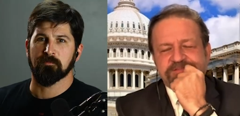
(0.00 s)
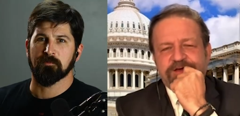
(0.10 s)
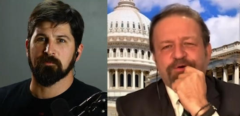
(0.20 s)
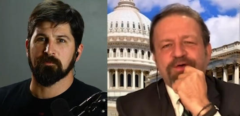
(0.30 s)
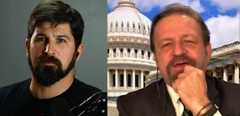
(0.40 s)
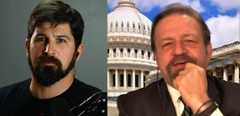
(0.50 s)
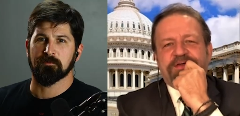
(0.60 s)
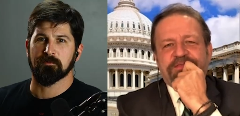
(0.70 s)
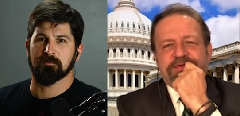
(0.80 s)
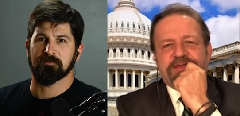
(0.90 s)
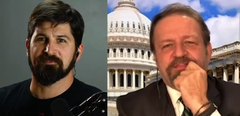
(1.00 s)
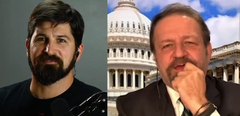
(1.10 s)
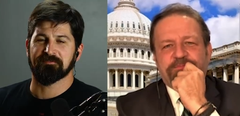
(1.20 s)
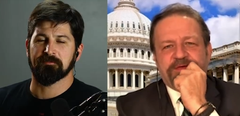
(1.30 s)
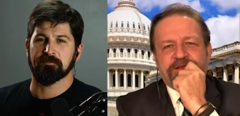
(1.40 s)
Speaker 1: So there, there, would
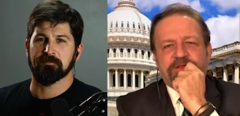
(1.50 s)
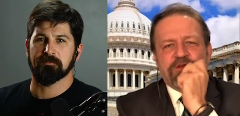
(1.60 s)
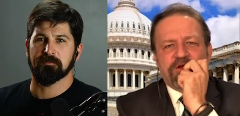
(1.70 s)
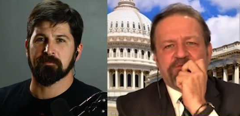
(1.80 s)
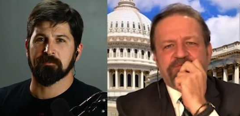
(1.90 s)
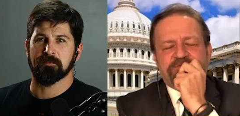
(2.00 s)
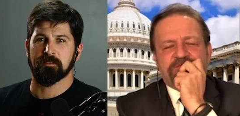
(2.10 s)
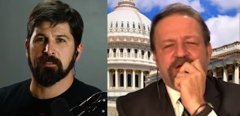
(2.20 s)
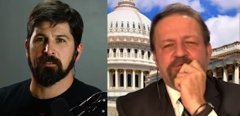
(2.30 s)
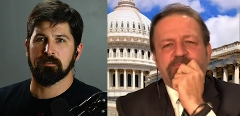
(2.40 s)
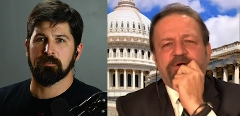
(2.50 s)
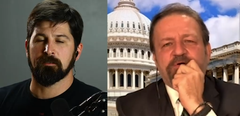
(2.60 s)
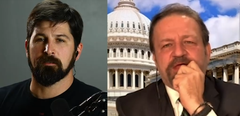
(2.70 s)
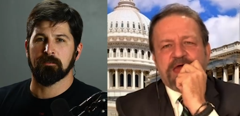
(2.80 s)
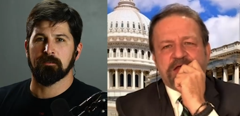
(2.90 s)
be a lot of sudden
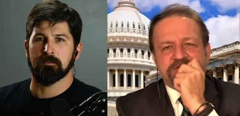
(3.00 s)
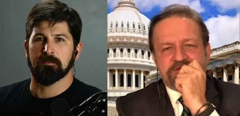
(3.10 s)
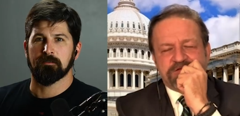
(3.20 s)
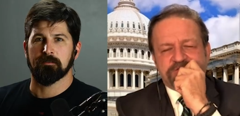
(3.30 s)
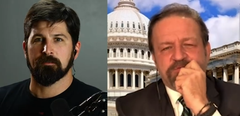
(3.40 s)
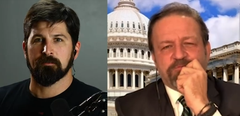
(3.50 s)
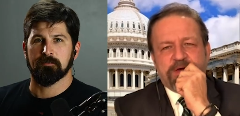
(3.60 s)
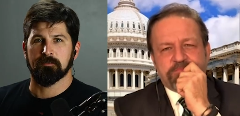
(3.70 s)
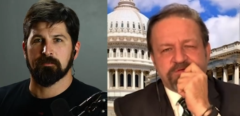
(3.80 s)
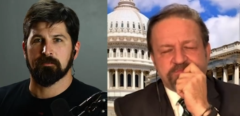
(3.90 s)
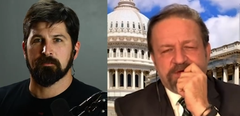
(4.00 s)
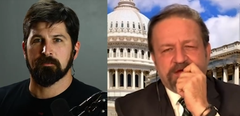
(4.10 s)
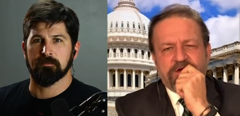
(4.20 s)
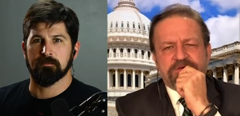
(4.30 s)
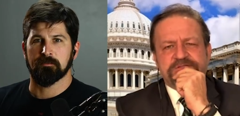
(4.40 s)
boating accidents with weapons being
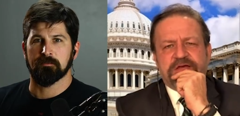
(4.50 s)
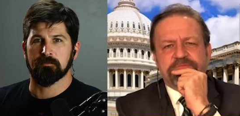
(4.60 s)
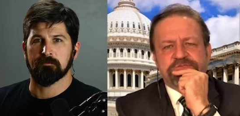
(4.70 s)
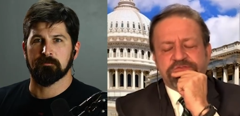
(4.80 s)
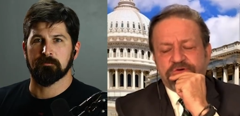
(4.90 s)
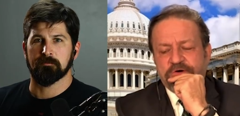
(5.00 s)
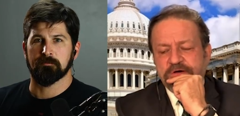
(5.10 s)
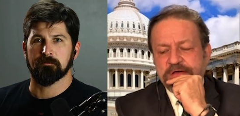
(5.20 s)
lost, I'm sure.